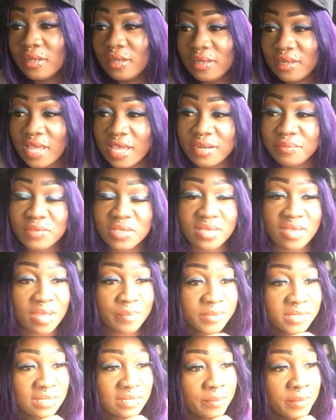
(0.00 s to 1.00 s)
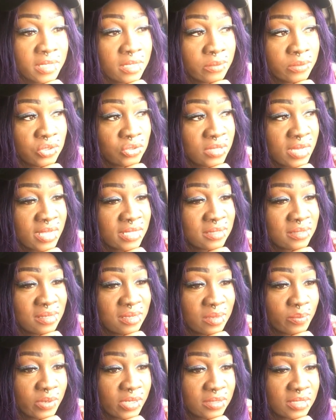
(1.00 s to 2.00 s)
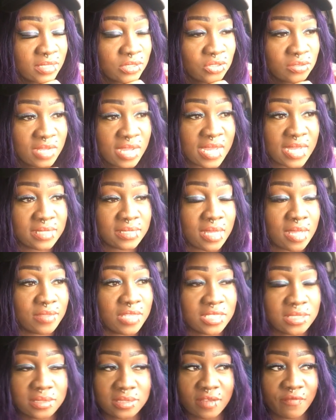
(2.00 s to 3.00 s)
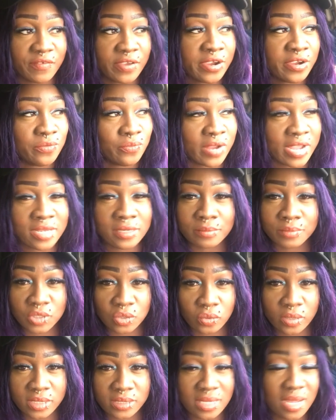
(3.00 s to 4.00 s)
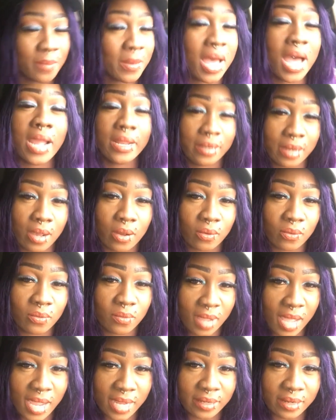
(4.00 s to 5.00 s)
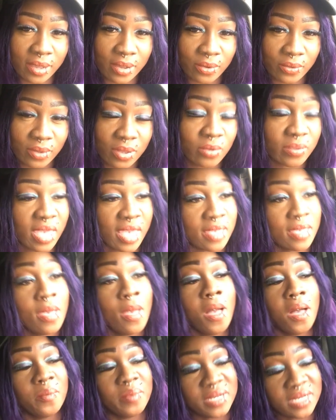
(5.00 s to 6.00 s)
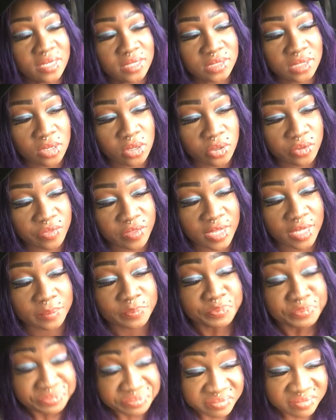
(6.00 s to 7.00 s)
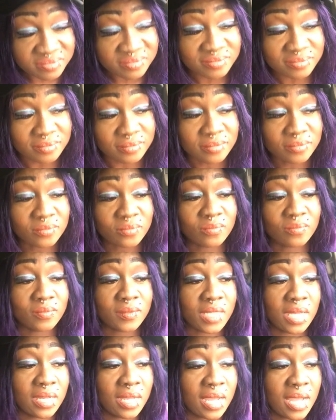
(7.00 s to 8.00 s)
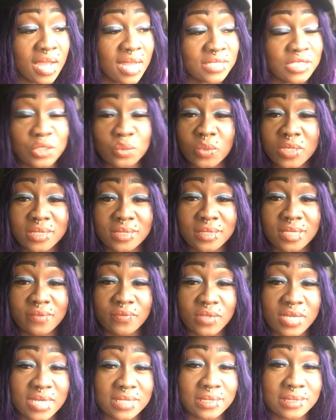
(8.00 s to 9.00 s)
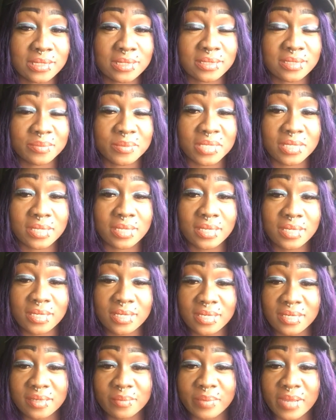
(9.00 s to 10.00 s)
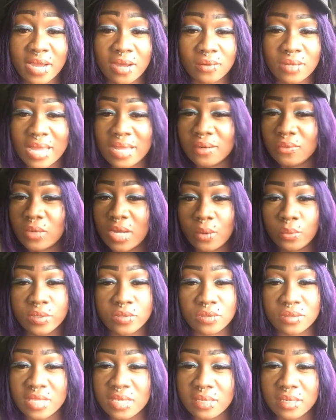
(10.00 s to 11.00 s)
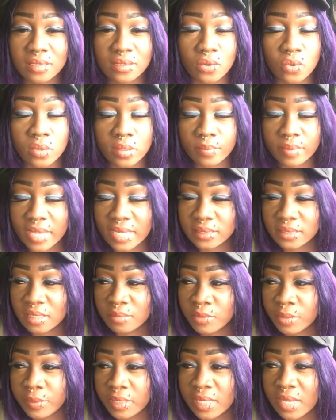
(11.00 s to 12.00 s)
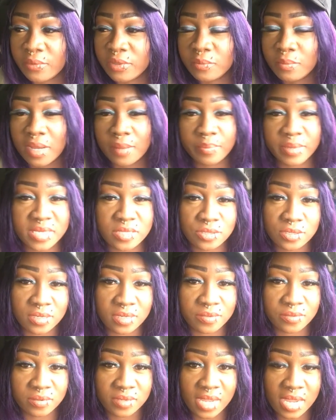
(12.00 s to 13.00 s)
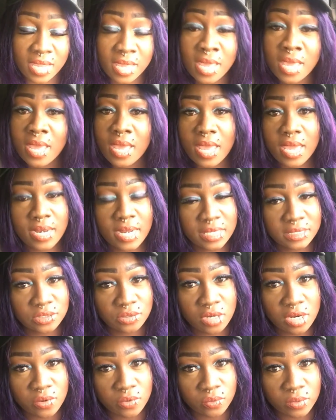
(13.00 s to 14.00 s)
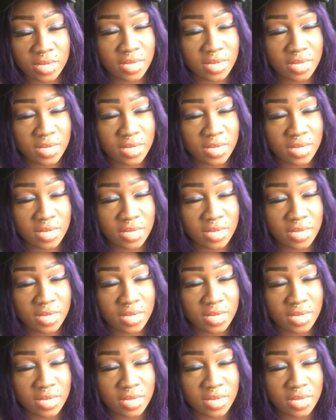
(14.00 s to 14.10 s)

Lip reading: Light up the comments and let me know what you guys think about that. You guys, this is a very random story time. I know, okay? But here's the whole thing. I just wanted to give you guys a little something to hee-hee about. I was thinking, going back down memory lane with my bestie the other day, and I start